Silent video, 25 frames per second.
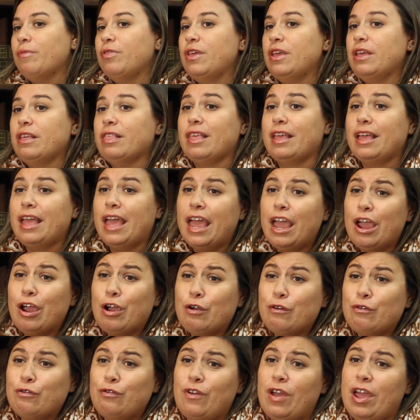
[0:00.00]
things like
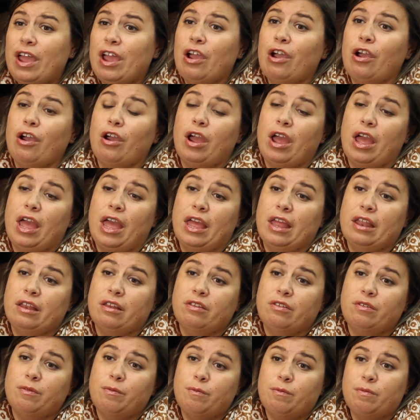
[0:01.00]
airfare
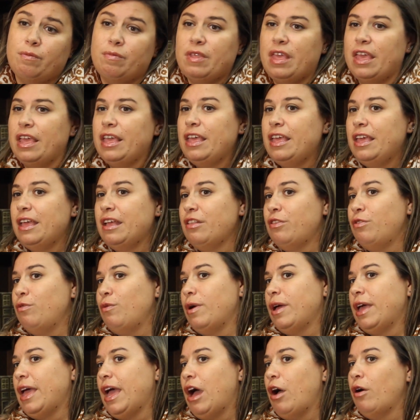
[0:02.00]
and taking into
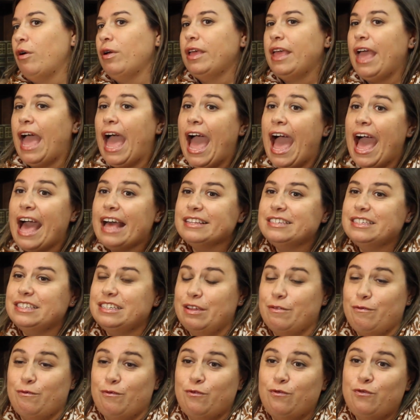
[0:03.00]
account
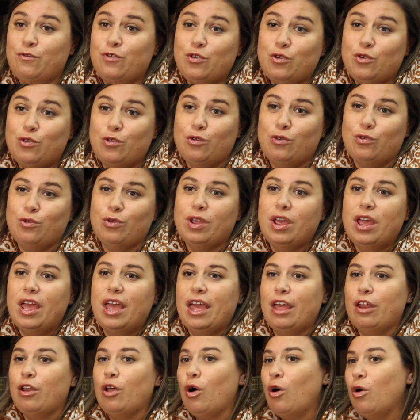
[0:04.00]
gas, food,
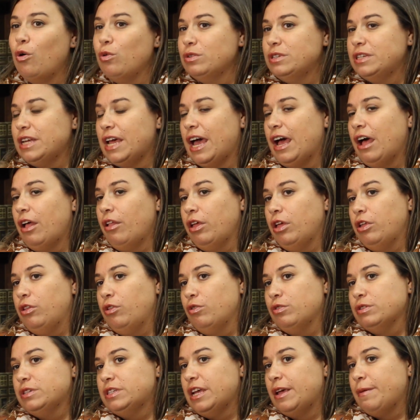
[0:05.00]
and hotel,
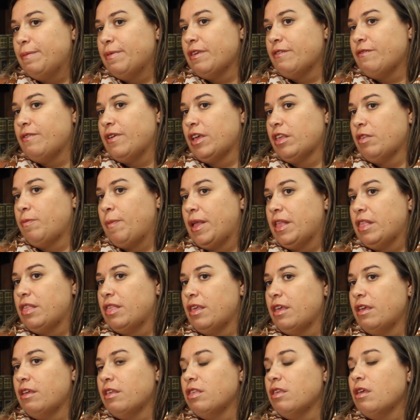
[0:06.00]
and those types of
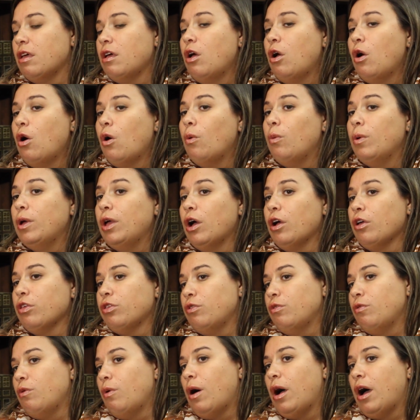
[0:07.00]
expenses. We
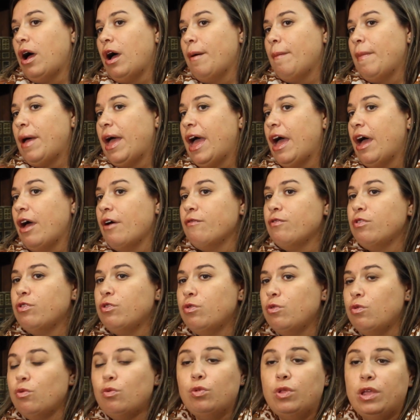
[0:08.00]
also have
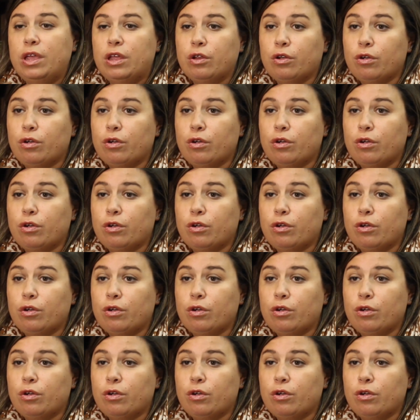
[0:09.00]
two